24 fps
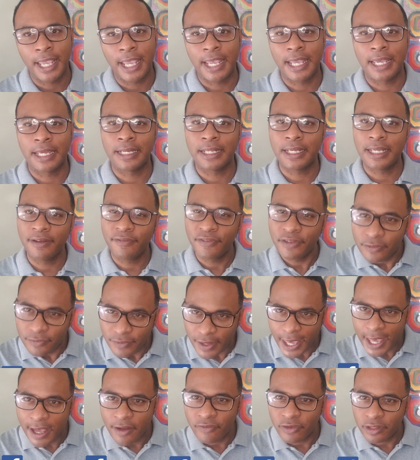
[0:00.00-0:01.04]
And if
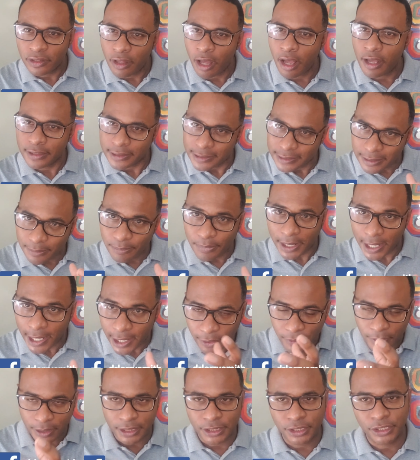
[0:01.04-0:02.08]
you've ever lost a
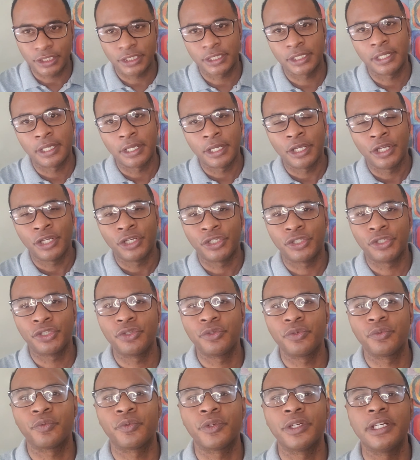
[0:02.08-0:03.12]
parent,
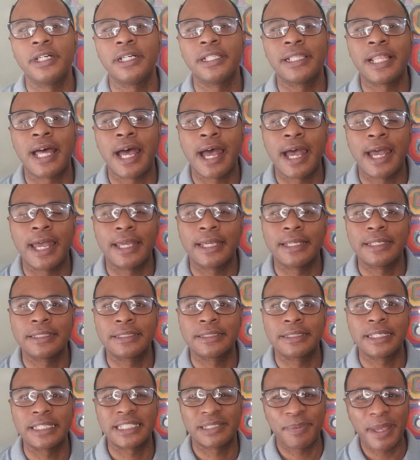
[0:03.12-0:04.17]
you
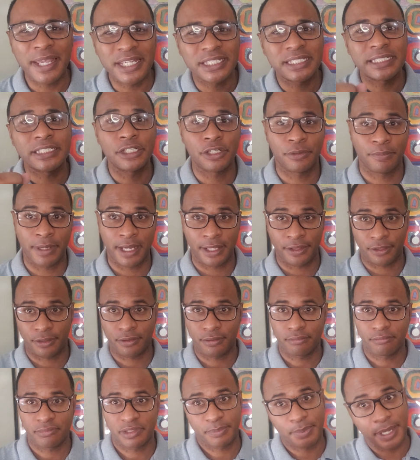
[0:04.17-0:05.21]
realize, especially your
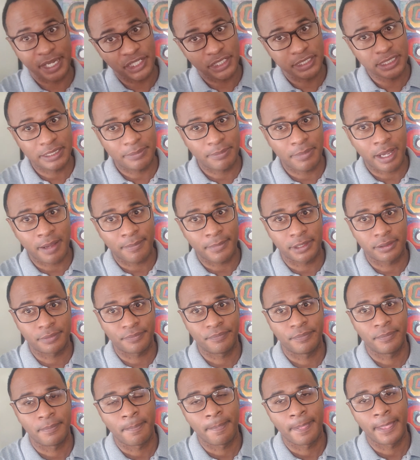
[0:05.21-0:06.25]
mother, especially mama,
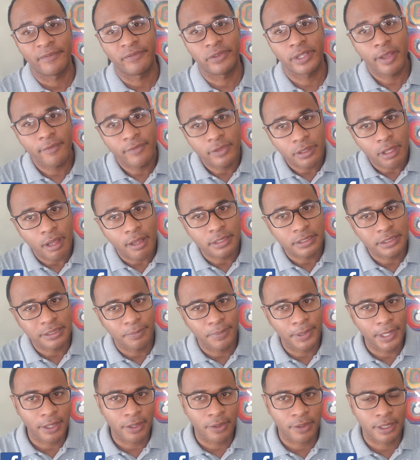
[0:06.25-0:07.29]
if you ever lost
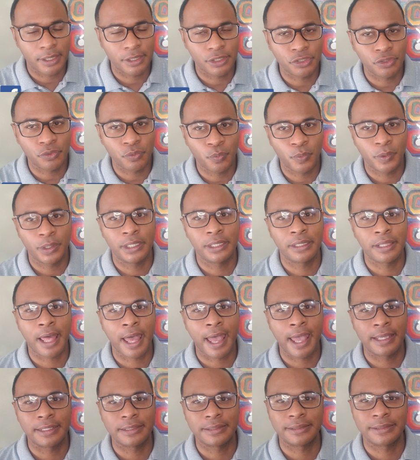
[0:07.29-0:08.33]
a parent, you
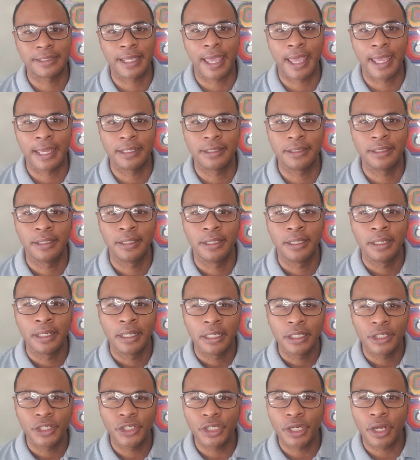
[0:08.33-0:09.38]
realize that,
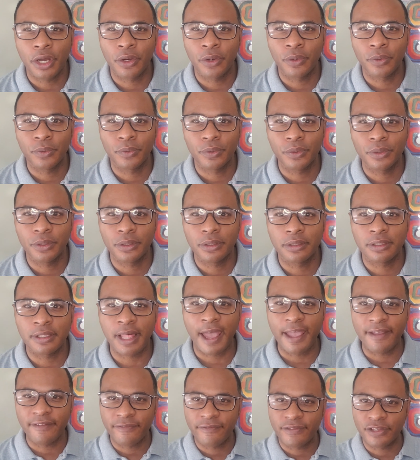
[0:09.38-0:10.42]
you know,
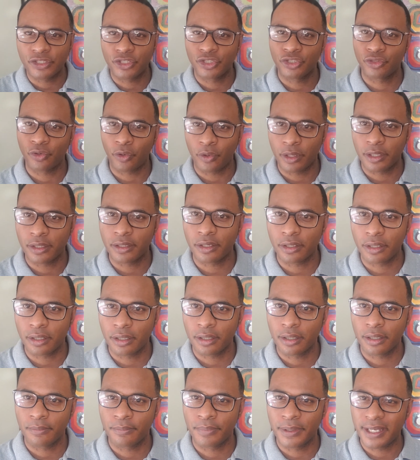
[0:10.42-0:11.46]
life is short,
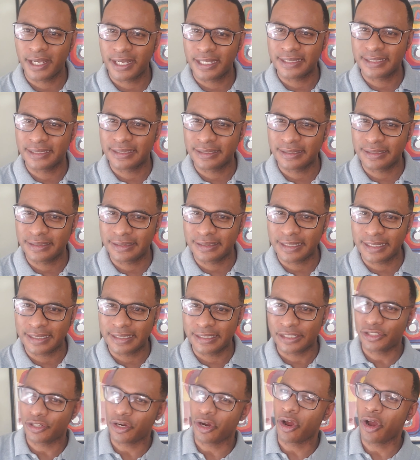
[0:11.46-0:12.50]
because this
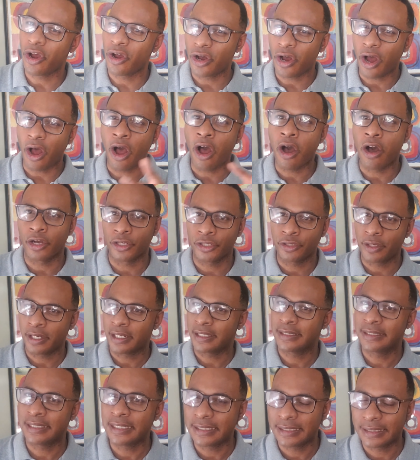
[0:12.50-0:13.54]
is your all, your
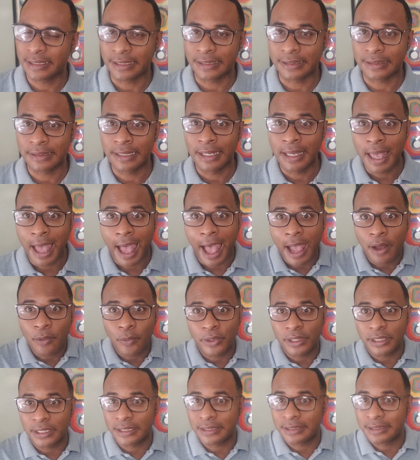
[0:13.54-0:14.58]
existence. I
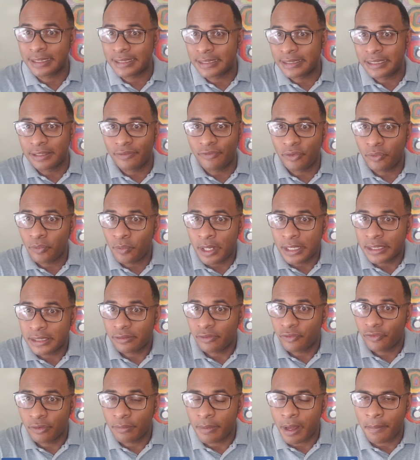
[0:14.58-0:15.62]
wouldn't exist if it
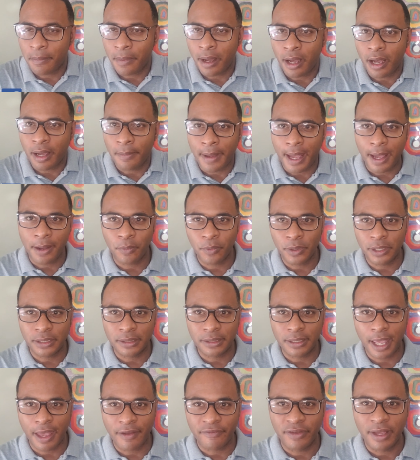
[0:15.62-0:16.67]
wasn't for my mom. I
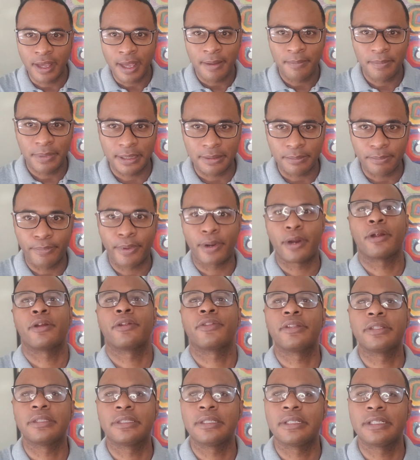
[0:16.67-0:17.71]
wouldn't have been
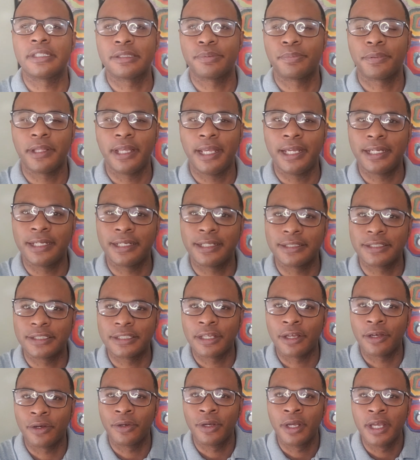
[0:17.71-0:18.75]
birthed into this planet. And
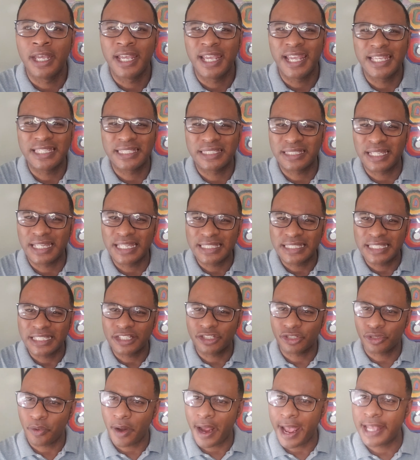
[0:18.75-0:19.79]
so it's a
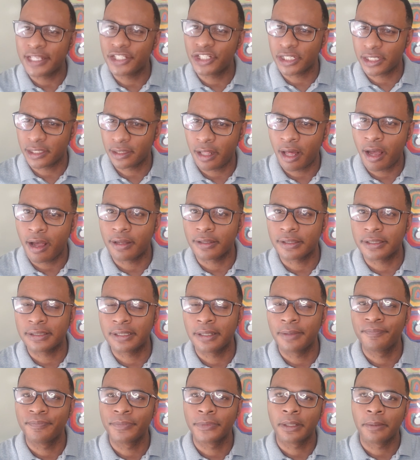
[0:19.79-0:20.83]
tragic loss.
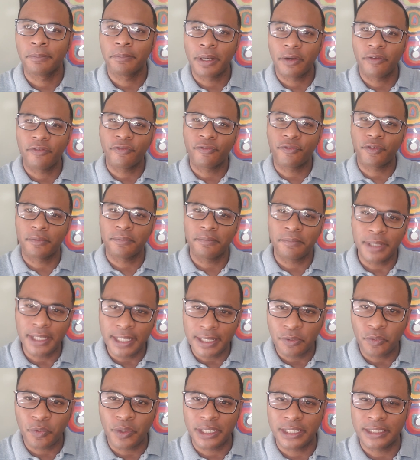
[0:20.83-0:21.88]
But for
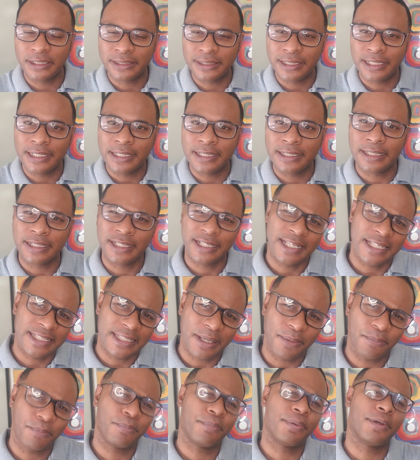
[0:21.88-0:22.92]
me, what it did is
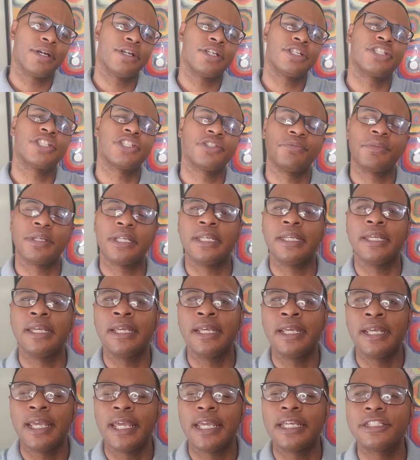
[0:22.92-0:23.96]
it pushed me
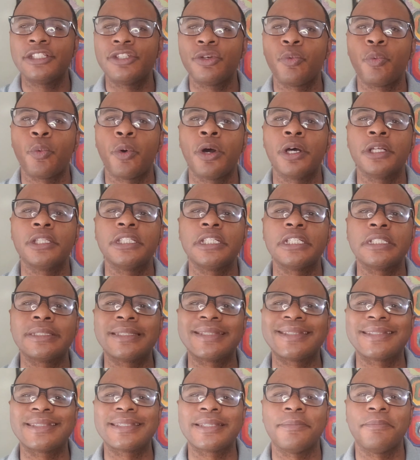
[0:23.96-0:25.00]
into wanting
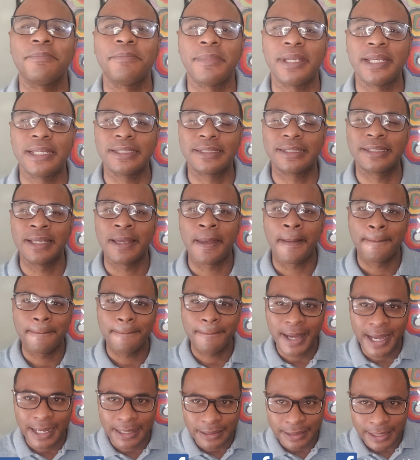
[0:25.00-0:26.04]
to cement
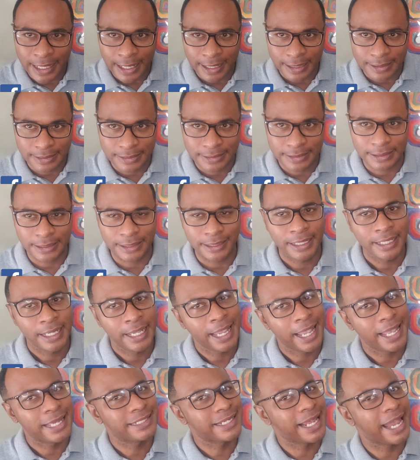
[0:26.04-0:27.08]
my legacy.
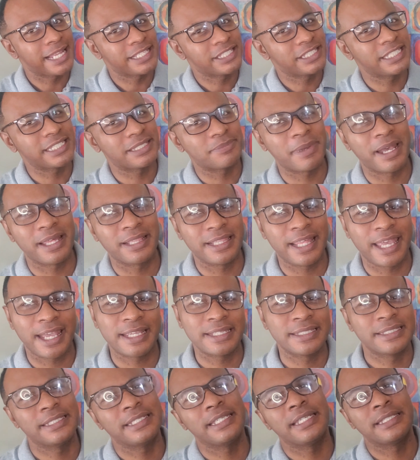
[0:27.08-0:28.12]
And not just my
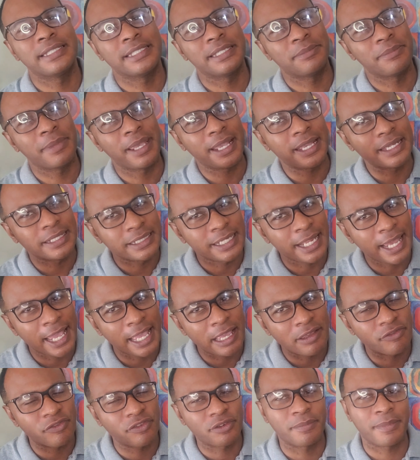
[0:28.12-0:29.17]
legacy as in make a
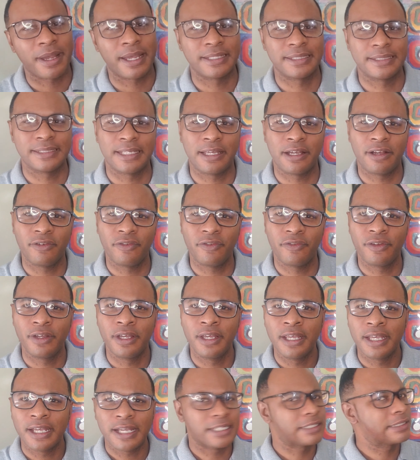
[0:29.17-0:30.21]
name for myself,
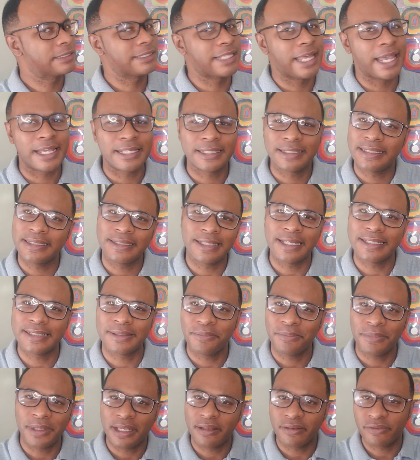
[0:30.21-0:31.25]
because legacy
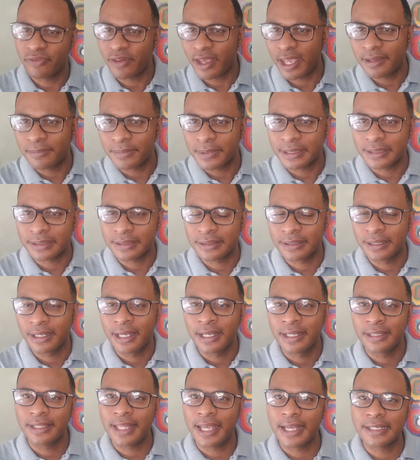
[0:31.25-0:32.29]
doesn't mean famous.
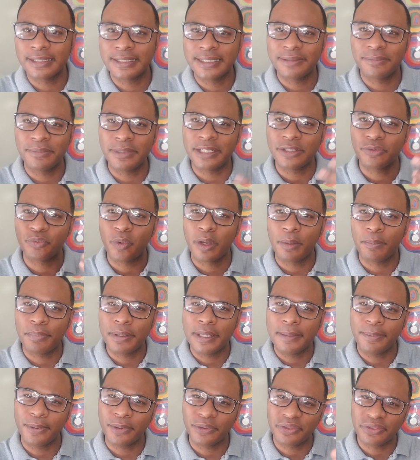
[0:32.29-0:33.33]
Legacy means what
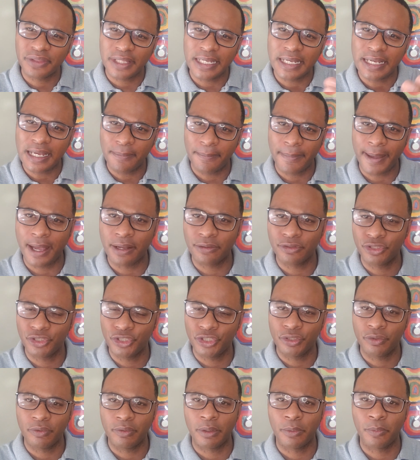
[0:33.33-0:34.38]
people think about
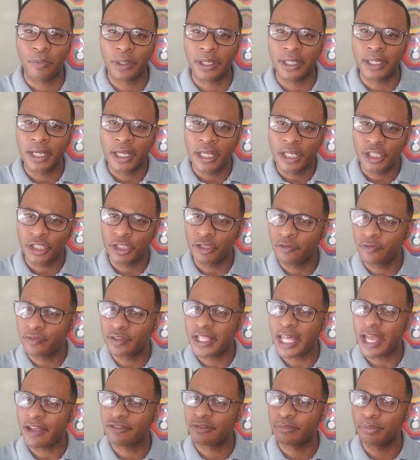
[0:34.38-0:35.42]
you and what you've
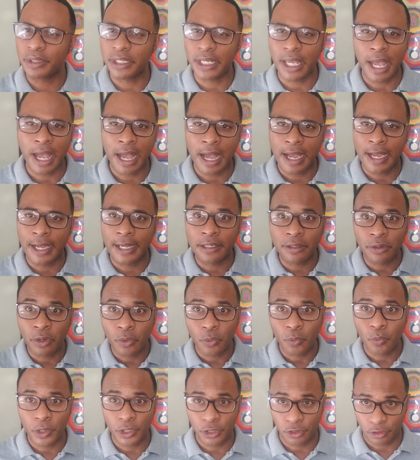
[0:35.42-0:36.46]
left behind
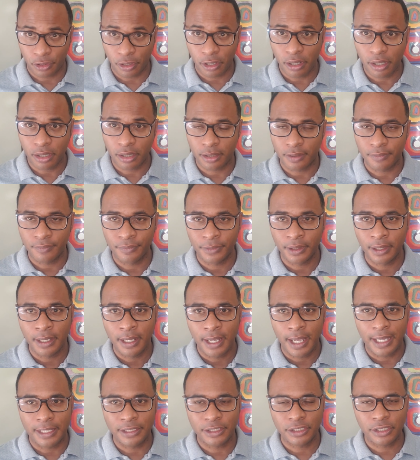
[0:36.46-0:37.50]
when you're gone.
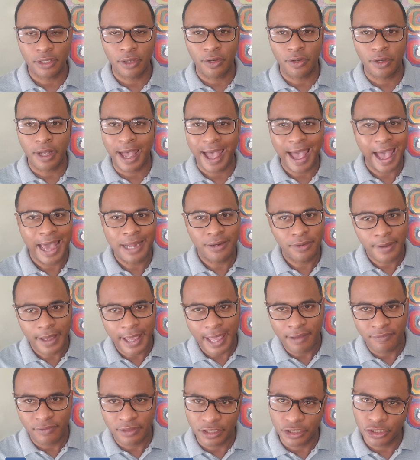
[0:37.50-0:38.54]
And so I don't
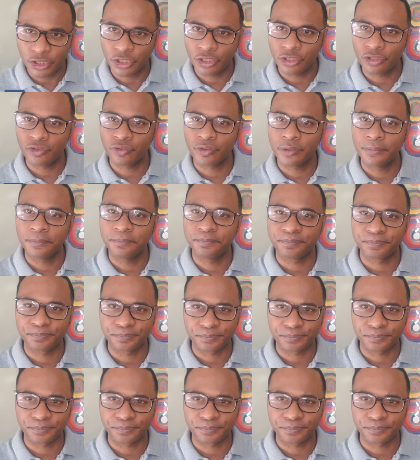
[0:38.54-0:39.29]
have any children